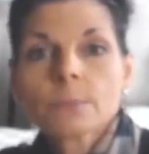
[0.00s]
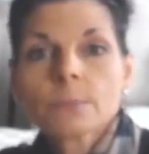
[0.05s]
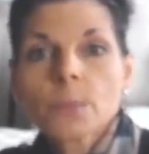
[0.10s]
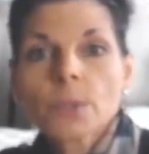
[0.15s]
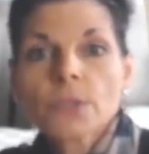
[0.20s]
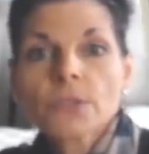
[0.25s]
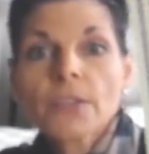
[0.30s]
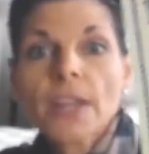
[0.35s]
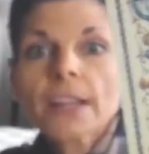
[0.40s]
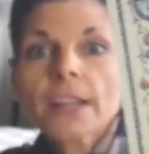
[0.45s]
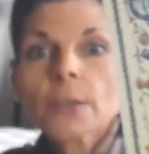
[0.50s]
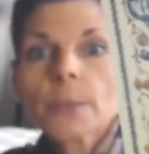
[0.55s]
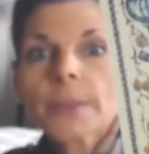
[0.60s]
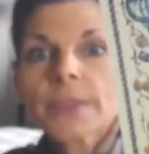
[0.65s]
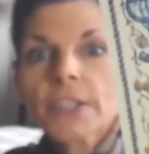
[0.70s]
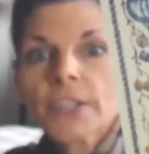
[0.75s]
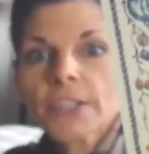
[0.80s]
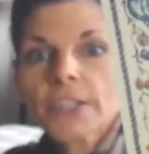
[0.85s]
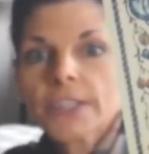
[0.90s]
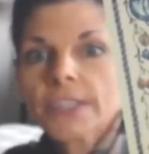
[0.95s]
following
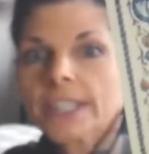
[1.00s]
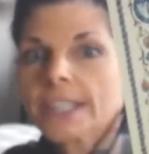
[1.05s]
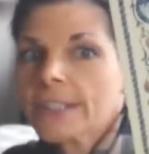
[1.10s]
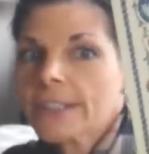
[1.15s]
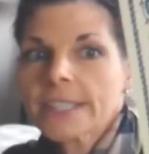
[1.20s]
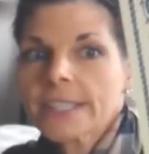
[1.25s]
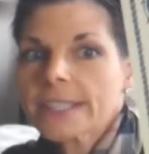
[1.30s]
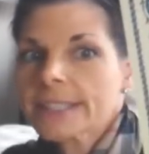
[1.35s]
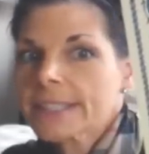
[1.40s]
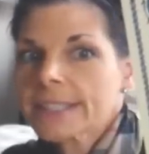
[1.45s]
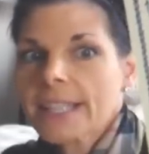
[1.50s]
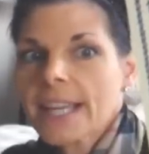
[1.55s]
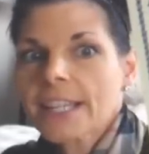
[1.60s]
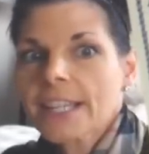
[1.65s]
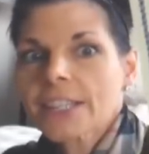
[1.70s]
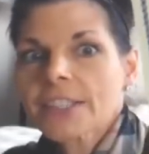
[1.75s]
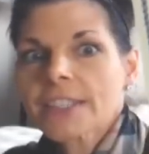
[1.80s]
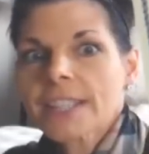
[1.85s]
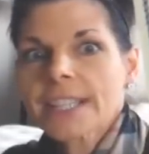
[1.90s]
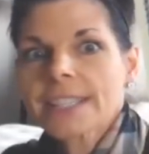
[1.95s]
the herd here, and it's not a
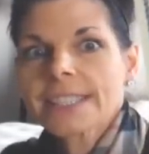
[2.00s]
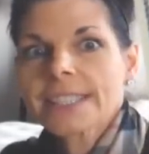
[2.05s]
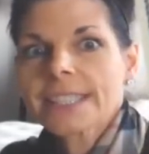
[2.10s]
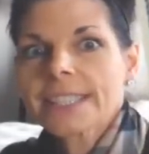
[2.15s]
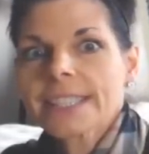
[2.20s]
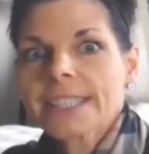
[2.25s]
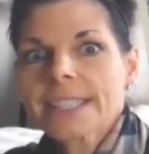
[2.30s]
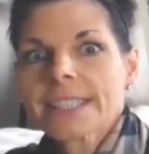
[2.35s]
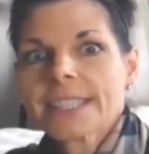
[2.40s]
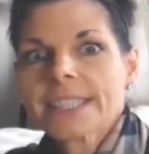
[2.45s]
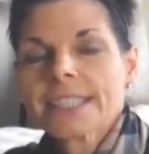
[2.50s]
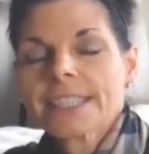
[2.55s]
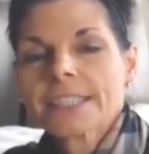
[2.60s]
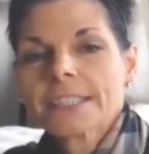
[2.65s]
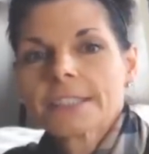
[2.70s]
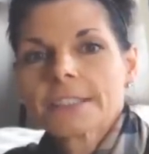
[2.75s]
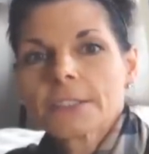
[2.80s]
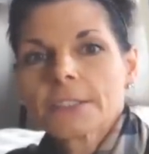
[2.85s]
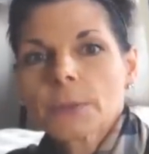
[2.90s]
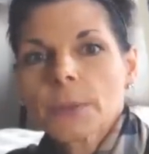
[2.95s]
good idea.
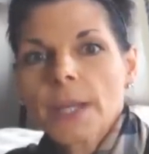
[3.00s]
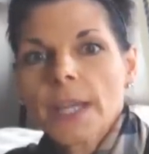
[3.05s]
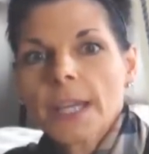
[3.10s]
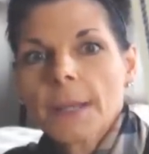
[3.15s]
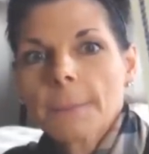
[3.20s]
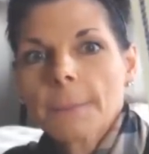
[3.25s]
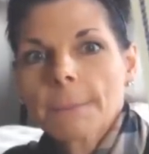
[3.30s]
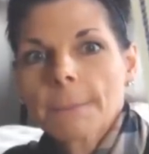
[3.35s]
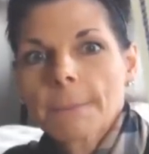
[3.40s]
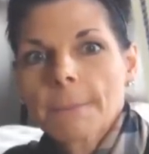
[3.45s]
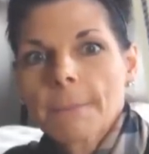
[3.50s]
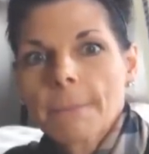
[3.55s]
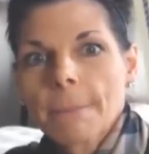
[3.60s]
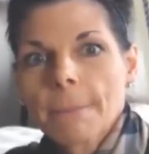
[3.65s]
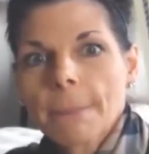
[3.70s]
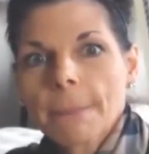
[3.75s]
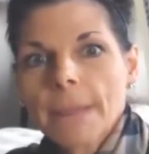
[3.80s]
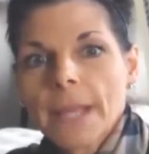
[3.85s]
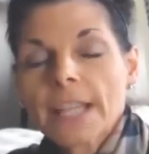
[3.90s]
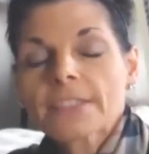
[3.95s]
Okay?
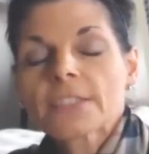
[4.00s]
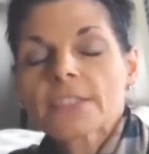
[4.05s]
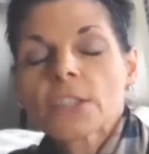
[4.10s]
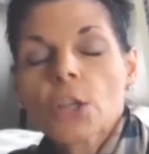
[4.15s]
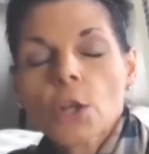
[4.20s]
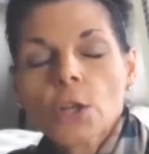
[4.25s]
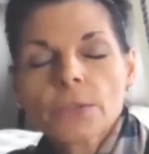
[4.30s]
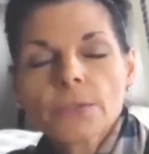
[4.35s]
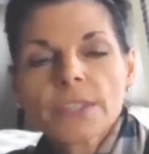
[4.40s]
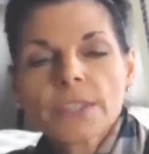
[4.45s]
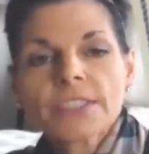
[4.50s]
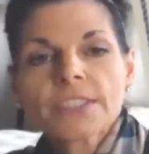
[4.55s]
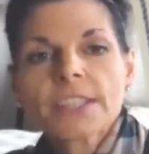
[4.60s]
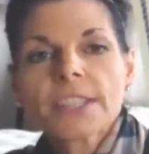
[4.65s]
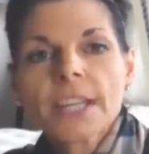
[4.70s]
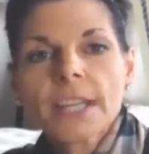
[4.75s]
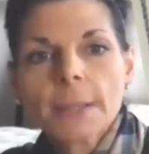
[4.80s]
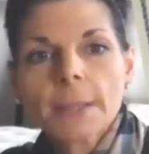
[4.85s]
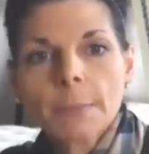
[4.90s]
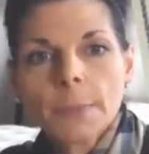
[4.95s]
That's the only reason
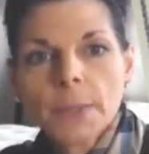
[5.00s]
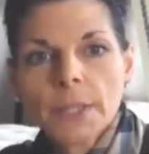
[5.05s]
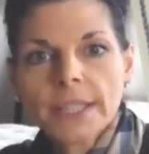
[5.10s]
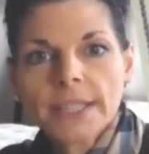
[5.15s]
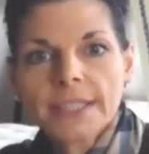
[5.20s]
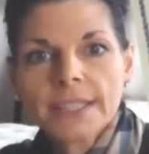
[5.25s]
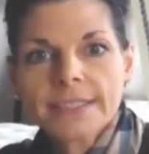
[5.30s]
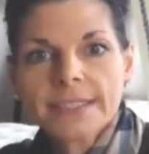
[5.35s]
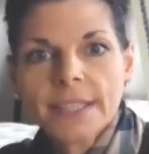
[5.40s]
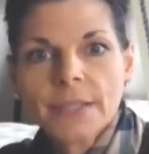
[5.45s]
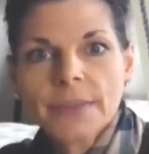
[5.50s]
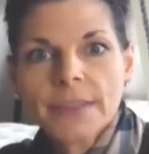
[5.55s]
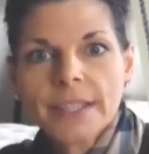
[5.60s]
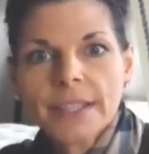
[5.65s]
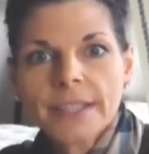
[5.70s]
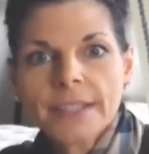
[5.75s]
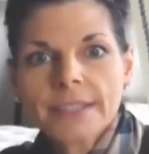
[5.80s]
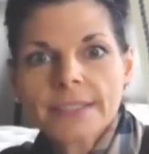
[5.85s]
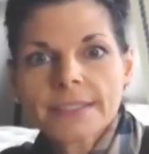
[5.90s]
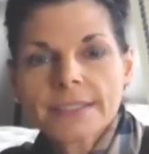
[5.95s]
that I'm putting this out
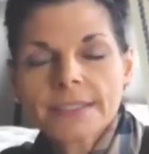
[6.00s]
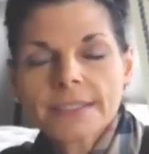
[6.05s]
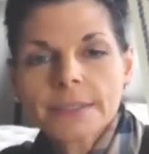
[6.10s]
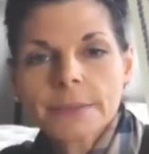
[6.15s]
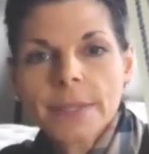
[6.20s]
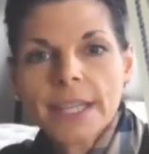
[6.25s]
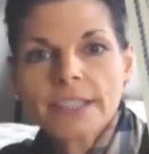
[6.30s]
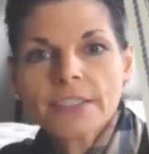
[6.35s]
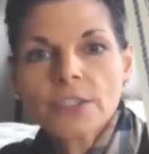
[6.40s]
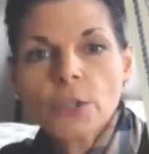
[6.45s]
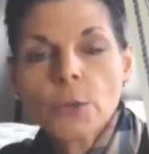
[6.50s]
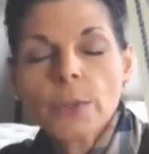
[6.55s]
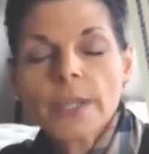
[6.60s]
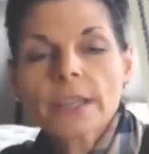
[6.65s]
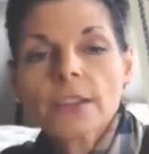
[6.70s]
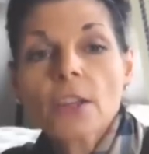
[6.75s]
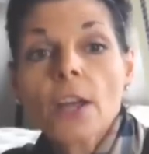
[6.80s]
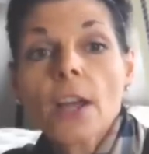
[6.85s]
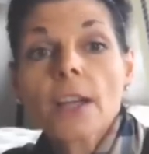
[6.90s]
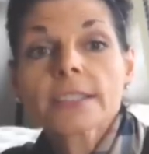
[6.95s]
there. Okay? Don't
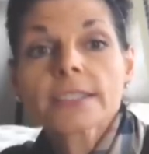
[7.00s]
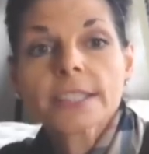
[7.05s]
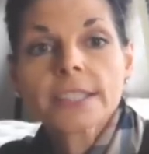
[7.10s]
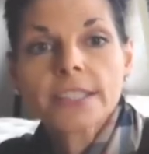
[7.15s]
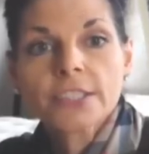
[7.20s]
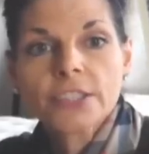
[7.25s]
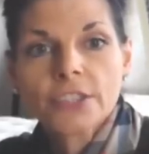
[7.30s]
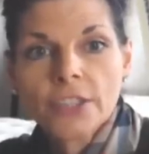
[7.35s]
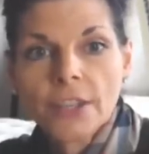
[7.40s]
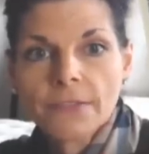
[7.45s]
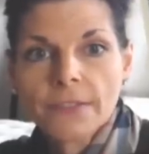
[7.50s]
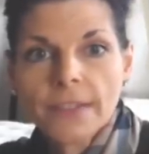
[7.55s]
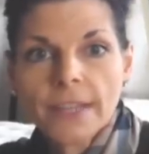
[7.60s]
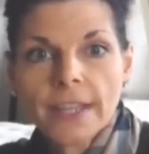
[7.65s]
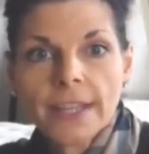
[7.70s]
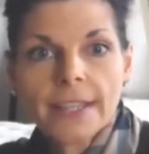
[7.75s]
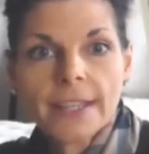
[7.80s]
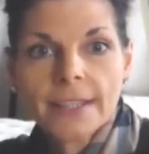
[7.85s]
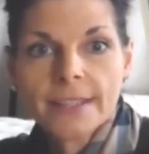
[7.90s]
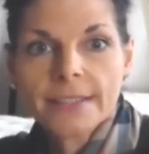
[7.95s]
get lost in the shuffle, I
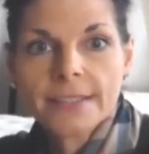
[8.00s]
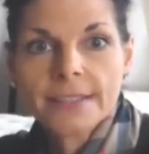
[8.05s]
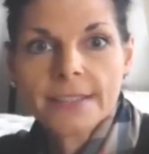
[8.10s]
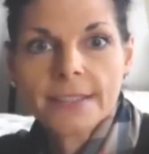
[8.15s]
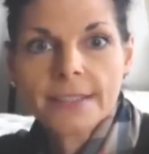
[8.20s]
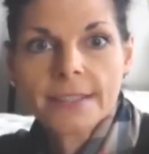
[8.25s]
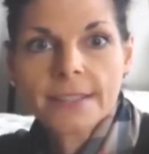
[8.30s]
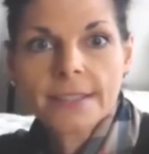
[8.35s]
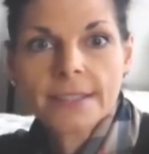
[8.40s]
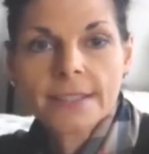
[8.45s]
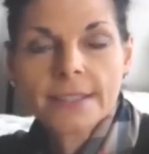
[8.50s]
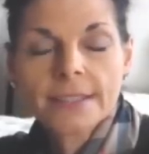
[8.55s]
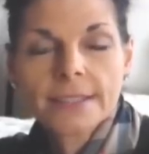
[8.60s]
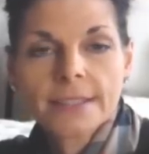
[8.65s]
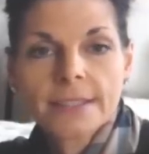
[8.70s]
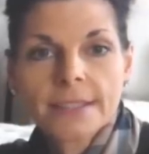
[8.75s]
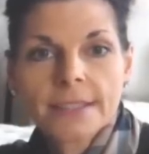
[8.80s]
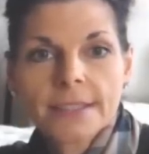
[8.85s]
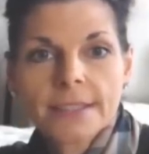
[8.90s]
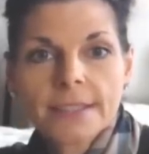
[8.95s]
guess.
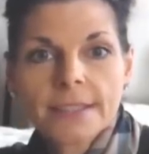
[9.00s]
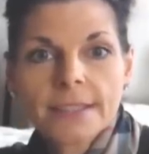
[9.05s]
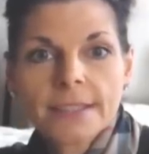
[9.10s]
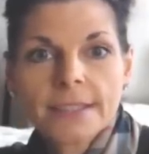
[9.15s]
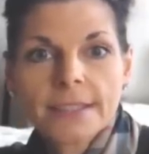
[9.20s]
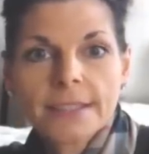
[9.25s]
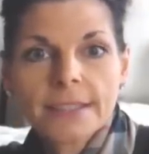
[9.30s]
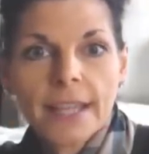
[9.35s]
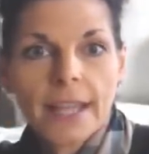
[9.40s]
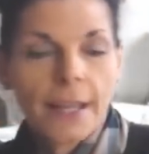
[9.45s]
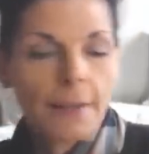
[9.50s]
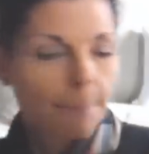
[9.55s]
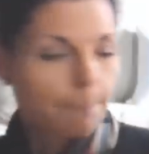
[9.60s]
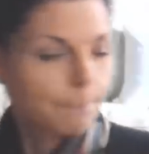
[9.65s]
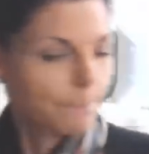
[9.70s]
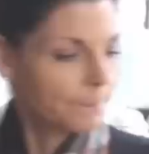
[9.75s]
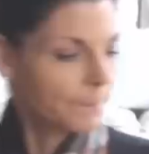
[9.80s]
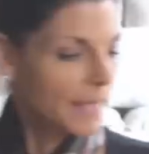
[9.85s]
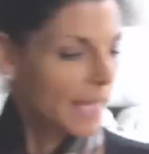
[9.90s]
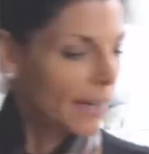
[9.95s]
Okay.
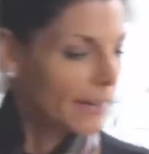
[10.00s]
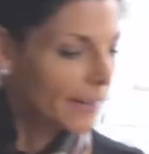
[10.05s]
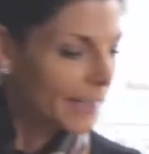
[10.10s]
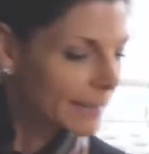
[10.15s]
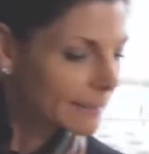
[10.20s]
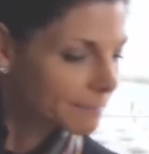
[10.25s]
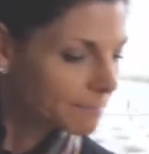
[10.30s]
All right.